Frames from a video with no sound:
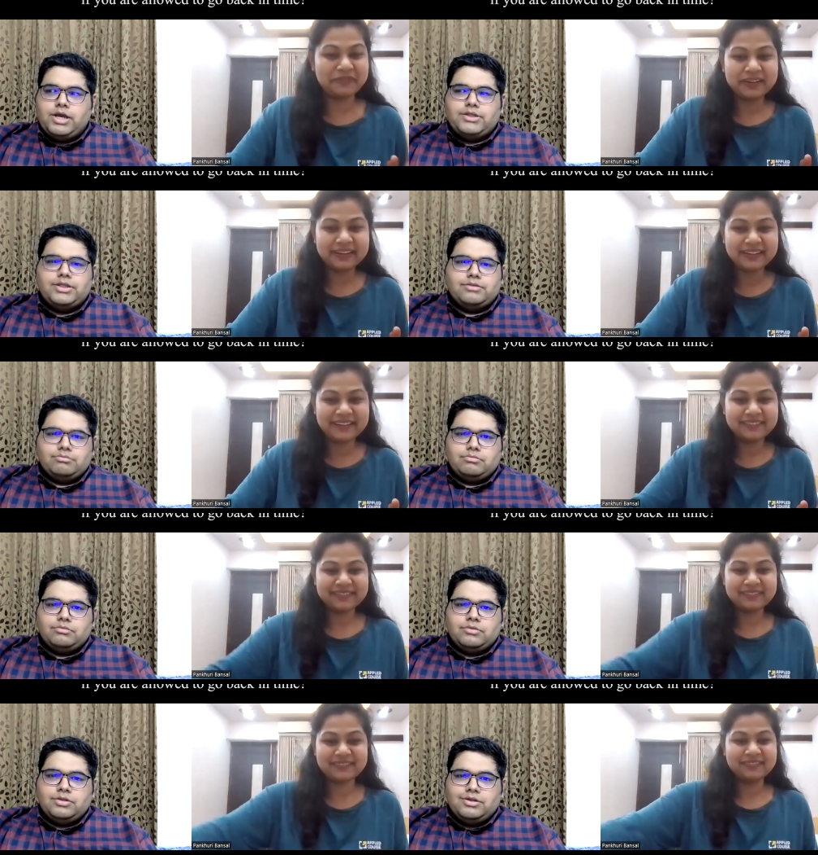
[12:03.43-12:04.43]
Speaker 1: definitely.
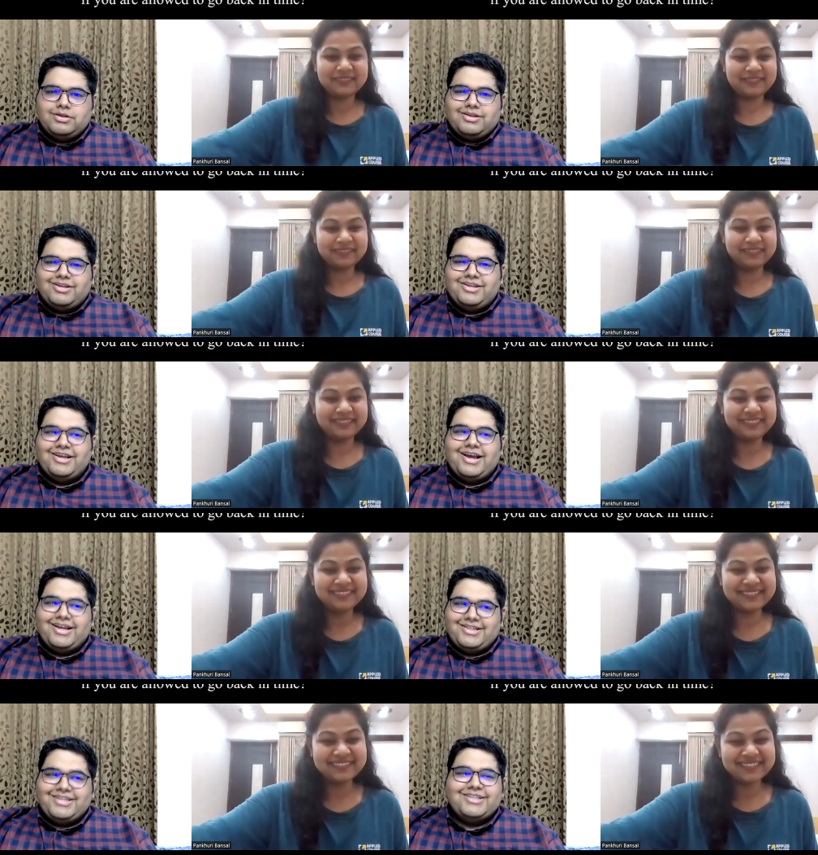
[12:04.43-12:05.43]
I
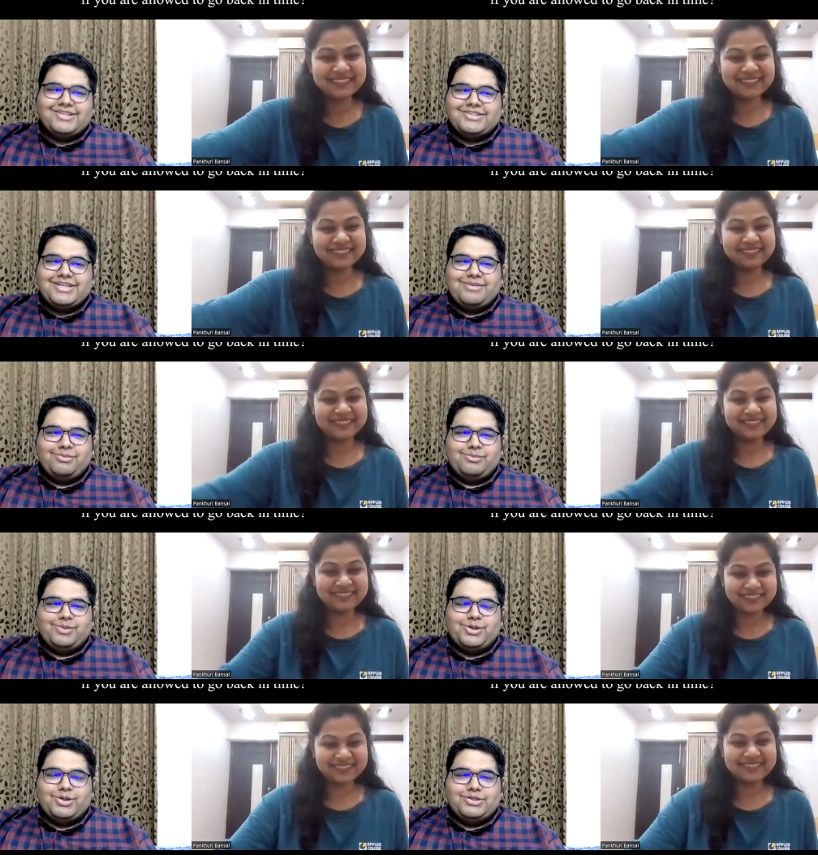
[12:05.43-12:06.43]
think the same,
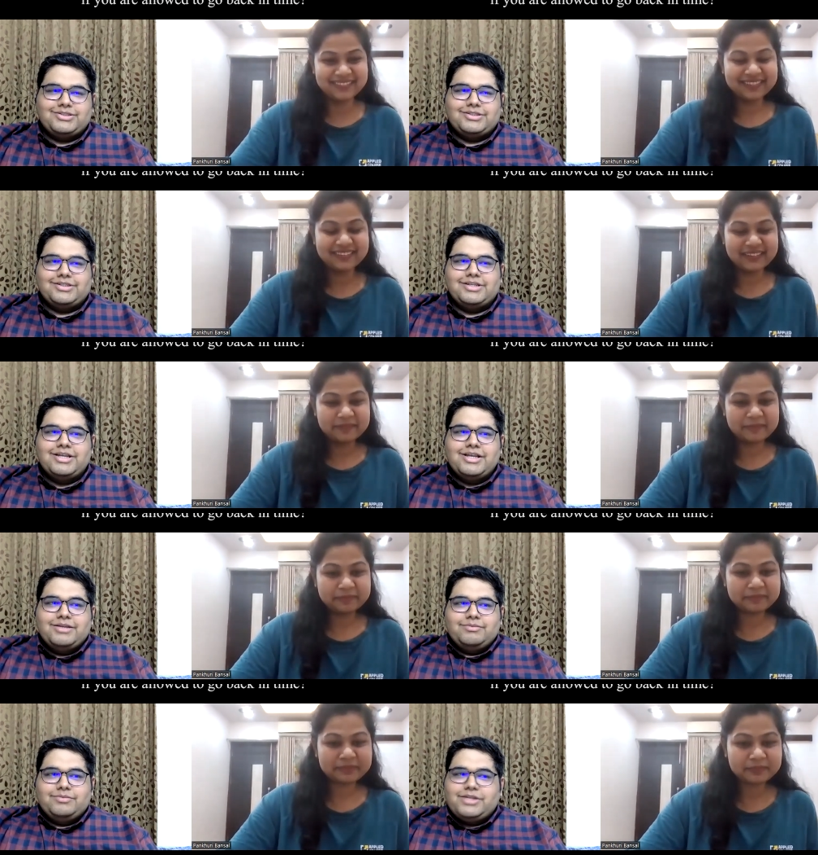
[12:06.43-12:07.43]
because
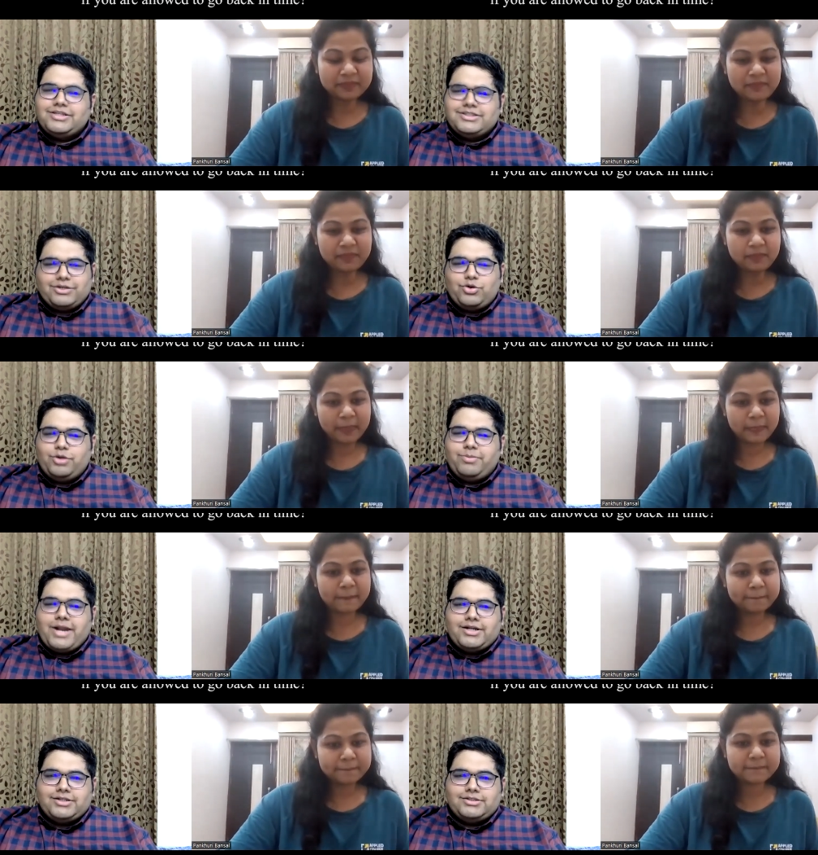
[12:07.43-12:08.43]
they just require
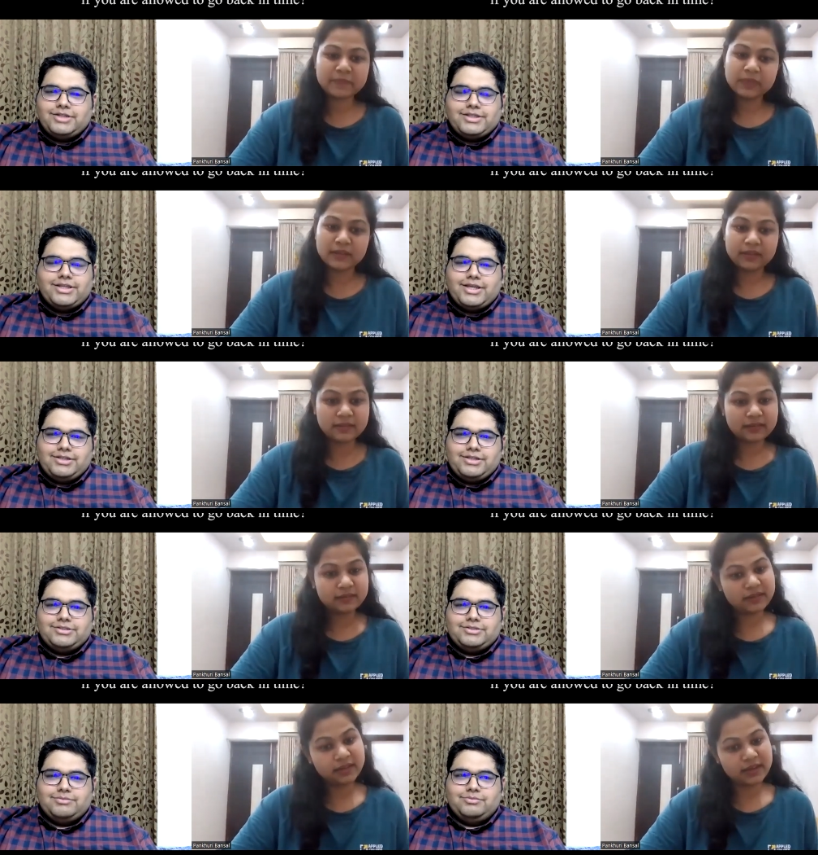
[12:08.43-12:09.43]
practice, nothing else.
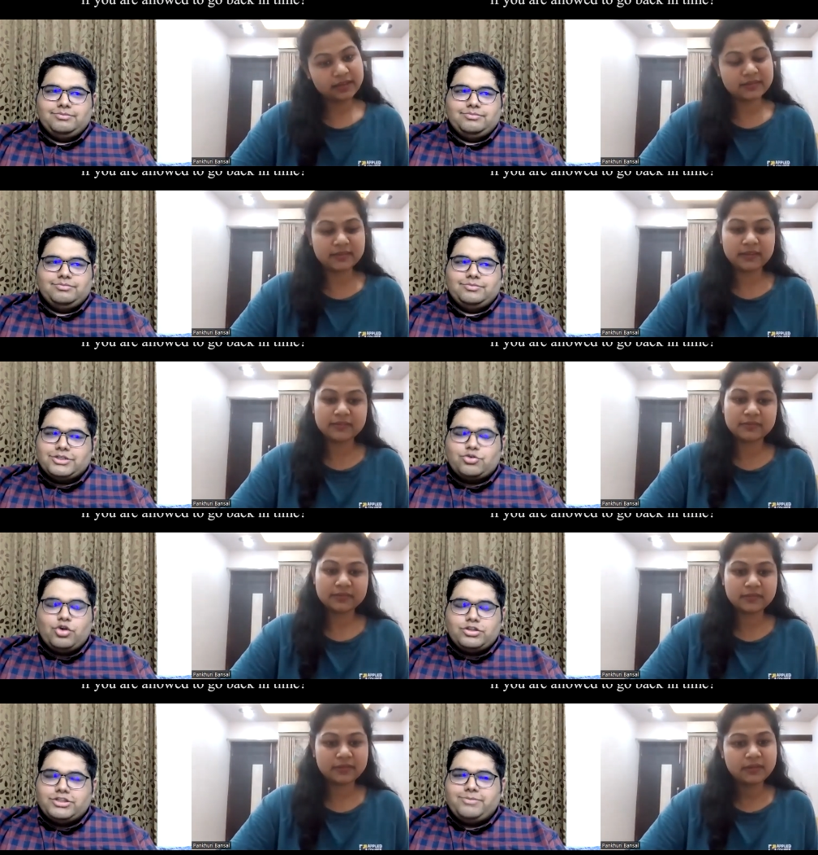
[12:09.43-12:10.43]
Speaker 2: Yes,
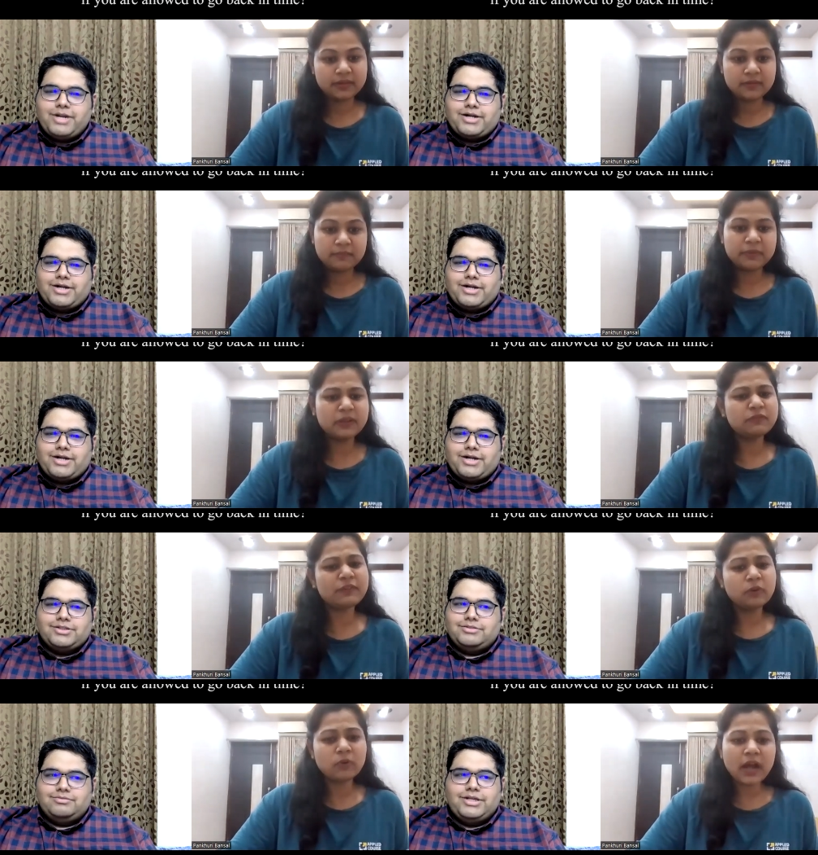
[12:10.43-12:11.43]
constant practice.
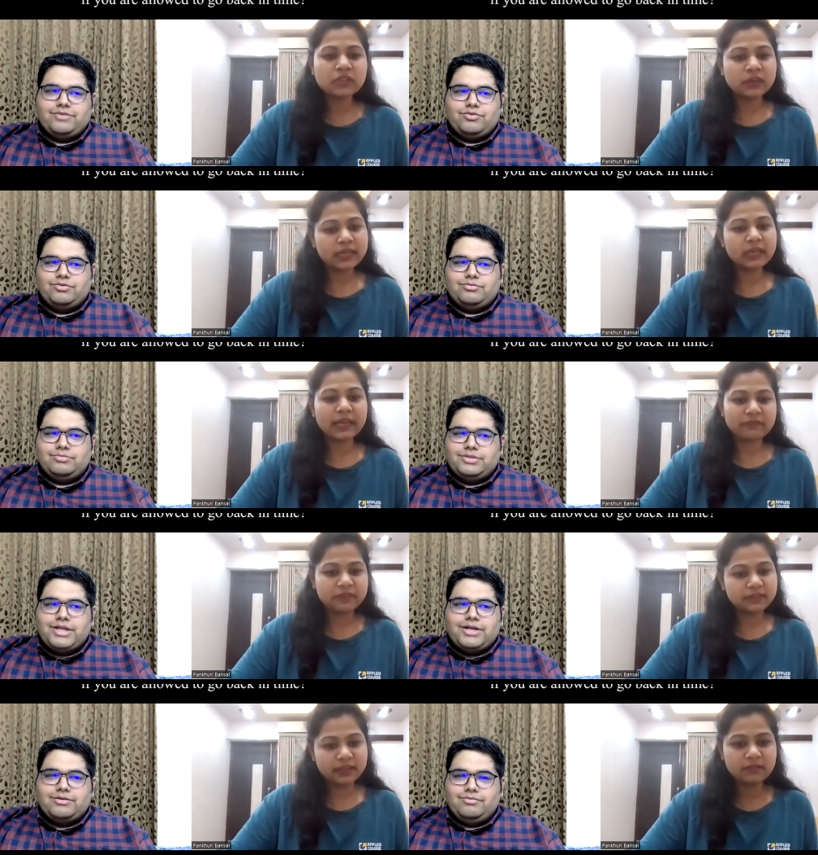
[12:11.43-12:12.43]
Because we know that actually
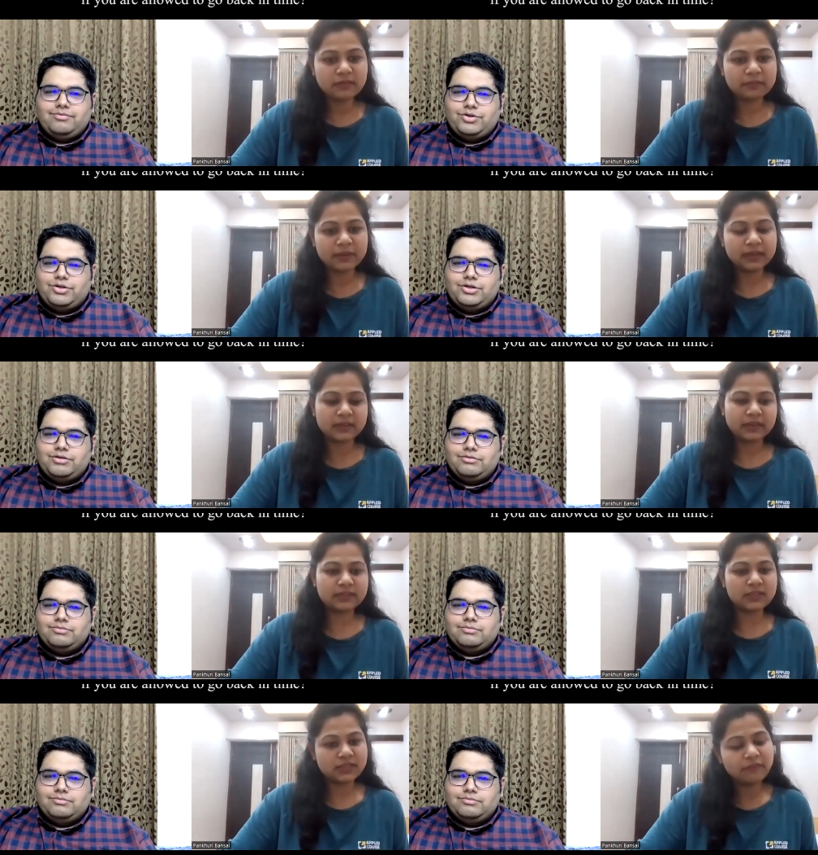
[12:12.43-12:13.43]
everything, but
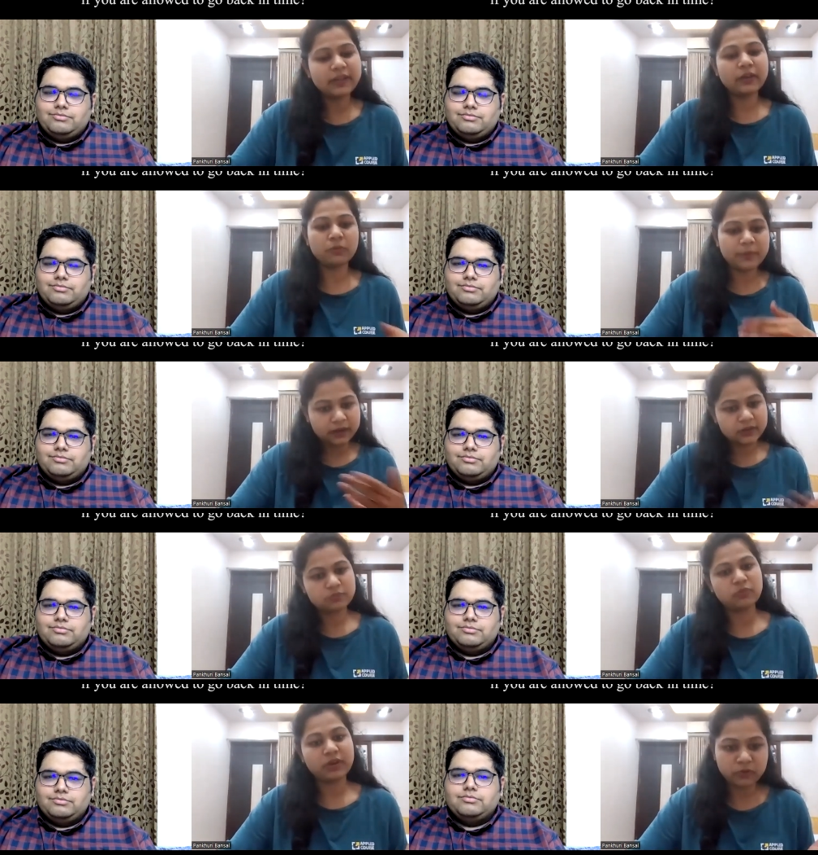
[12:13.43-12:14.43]
it's just that we need to
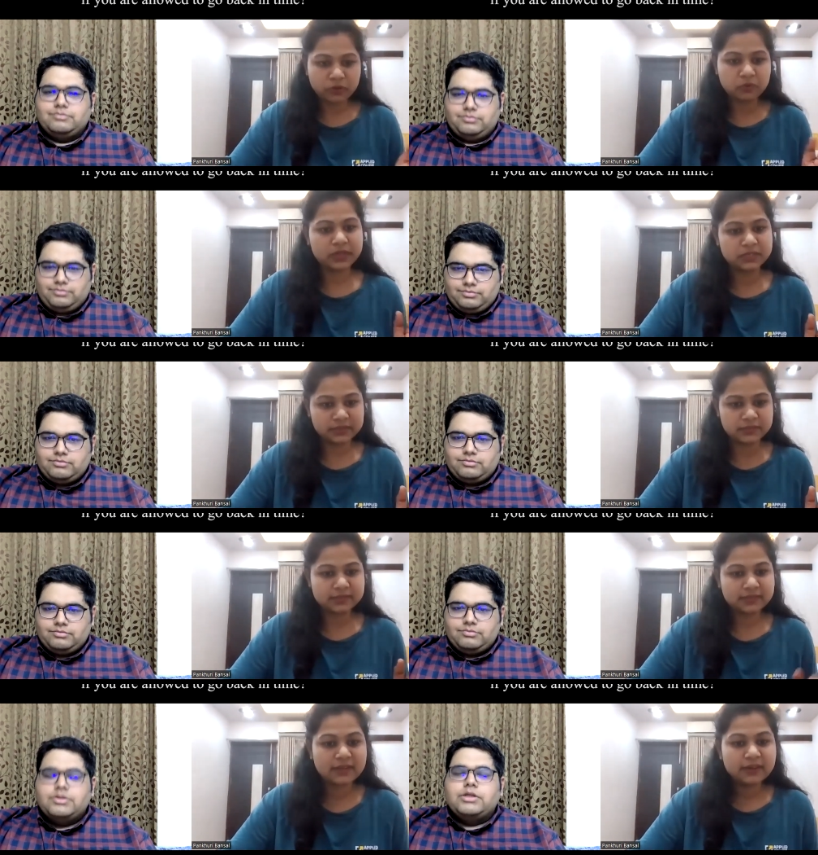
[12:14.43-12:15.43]
practice more and more questions.